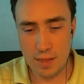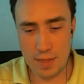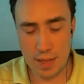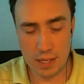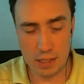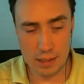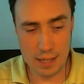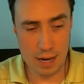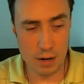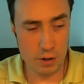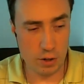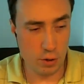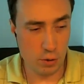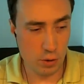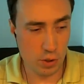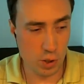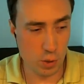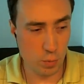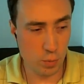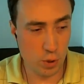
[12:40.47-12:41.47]
that allow you
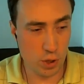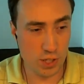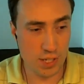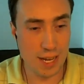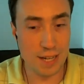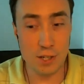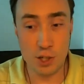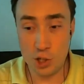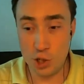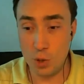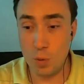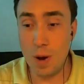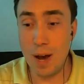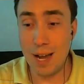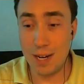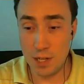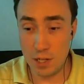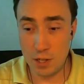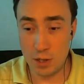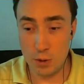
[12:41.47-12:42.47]
to present a U
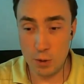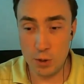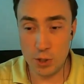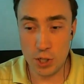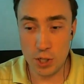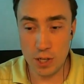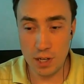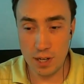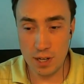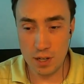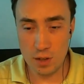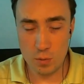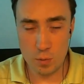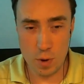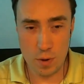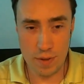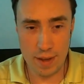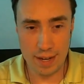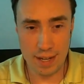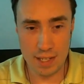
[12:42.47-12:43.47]
I to the user
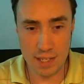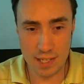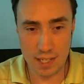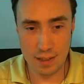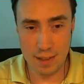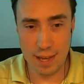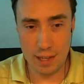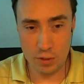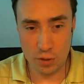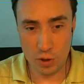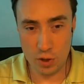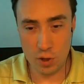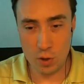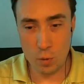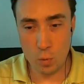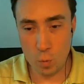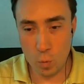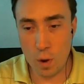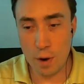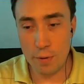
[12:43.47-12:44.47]
where they can select the
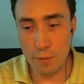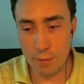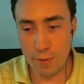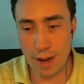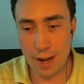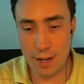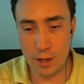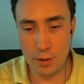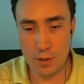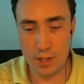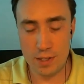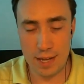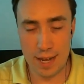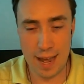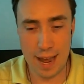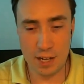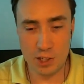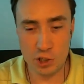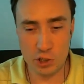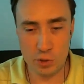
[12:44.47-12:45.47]
one file that
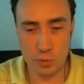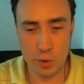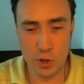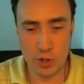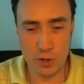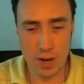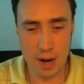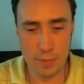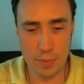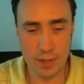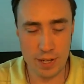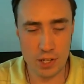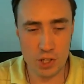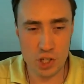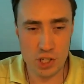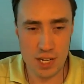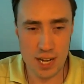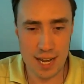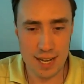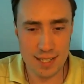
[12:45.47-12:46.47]
they actually want your
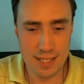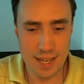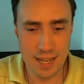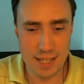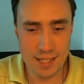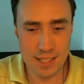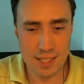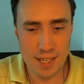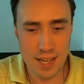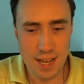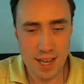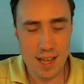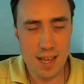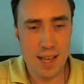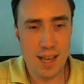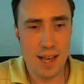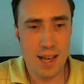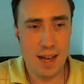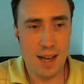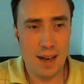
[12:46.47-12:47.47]
application to access.
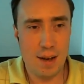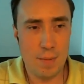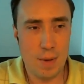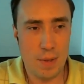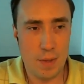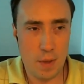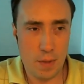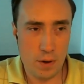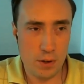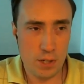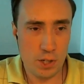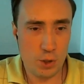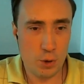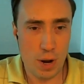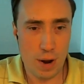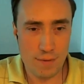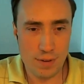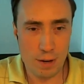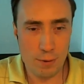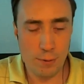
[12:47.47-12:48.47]
Um, and then there's a
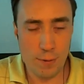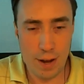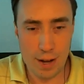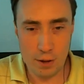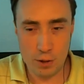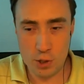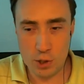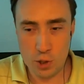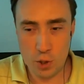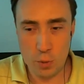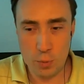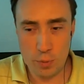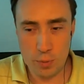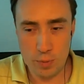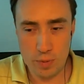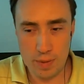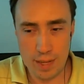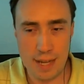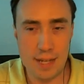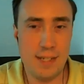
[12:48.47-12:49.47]
drive.file scope
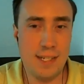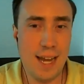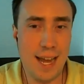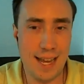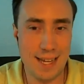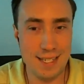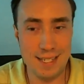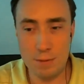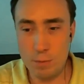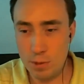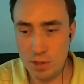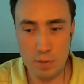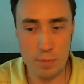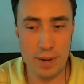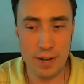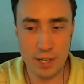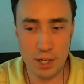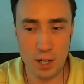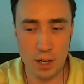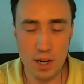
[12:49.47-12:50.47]
that ties in with the
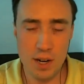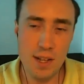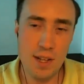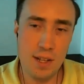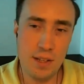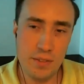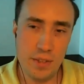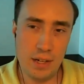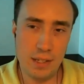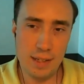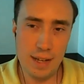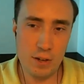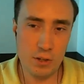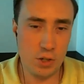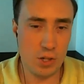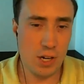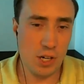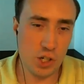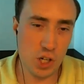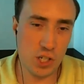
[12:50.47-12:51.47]
picker that
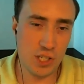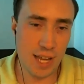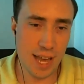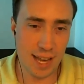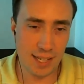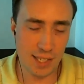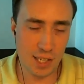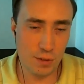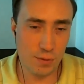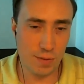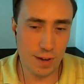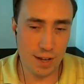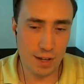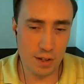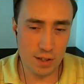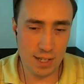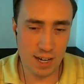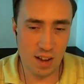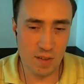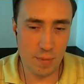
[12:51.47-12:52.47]
allows you to just access
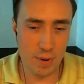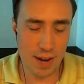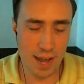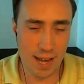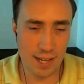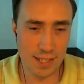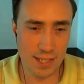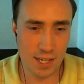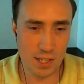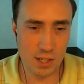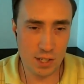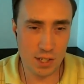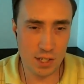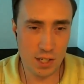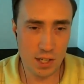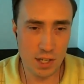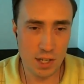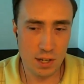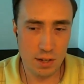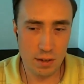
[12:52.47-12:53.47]
files that have been
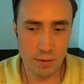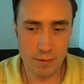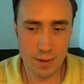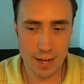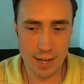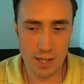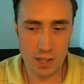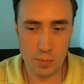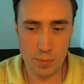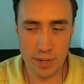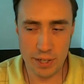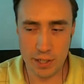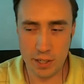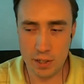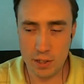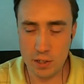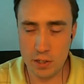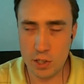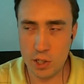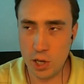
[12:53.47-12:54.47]
accessed via the
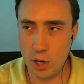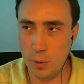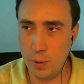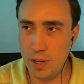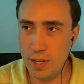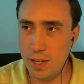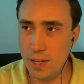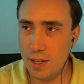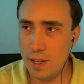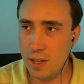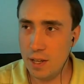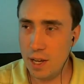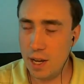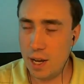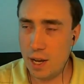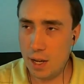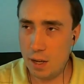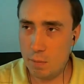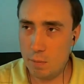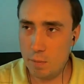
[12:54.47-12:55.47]
picker. So
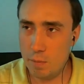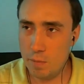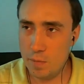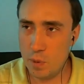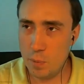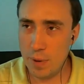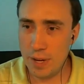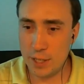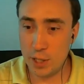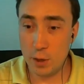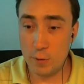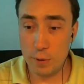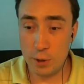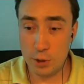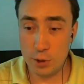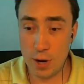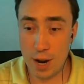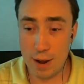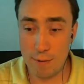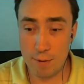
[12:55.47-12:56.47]
um, the picker for
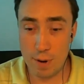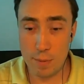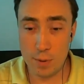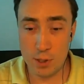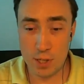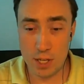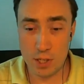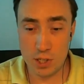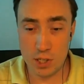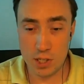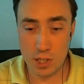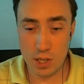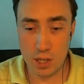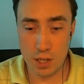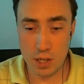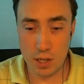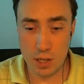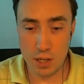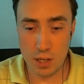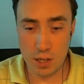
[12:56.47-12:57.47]
Drive represents,
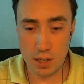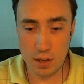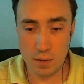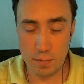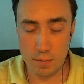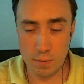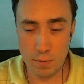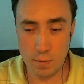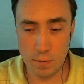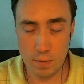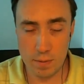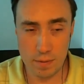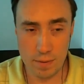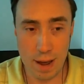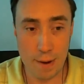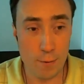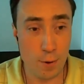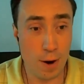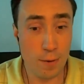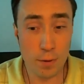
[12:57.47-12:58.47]
uh,
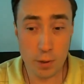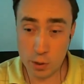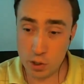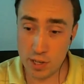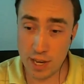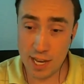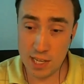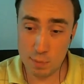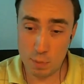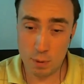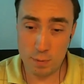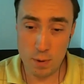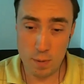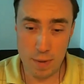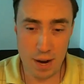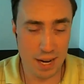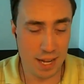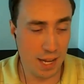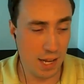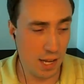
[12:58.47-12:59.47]
not for every use case, but
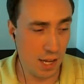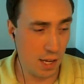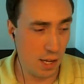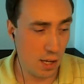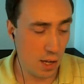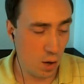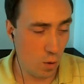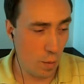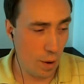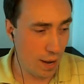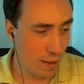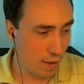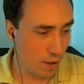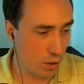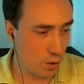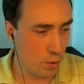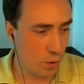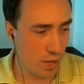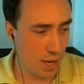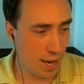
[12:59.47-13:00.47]
for many, a way
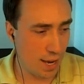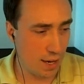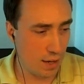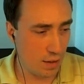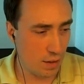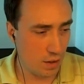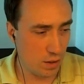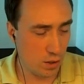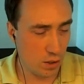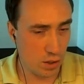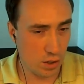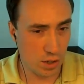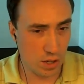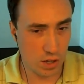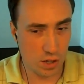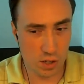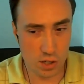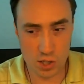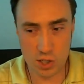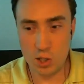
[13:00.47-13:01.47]
that you can
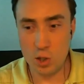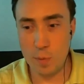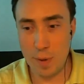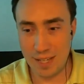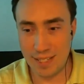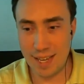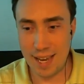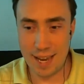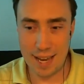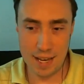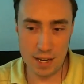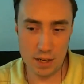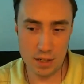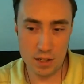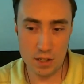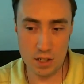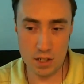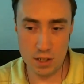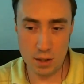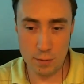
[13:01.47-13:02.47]
still maintain
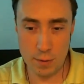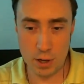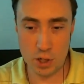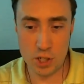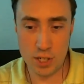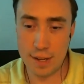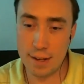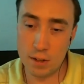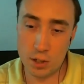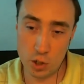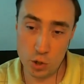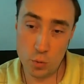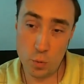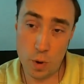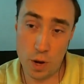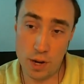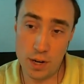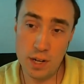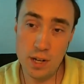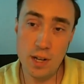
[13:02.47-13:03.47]
the functionality you
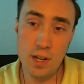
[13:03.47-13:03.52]
want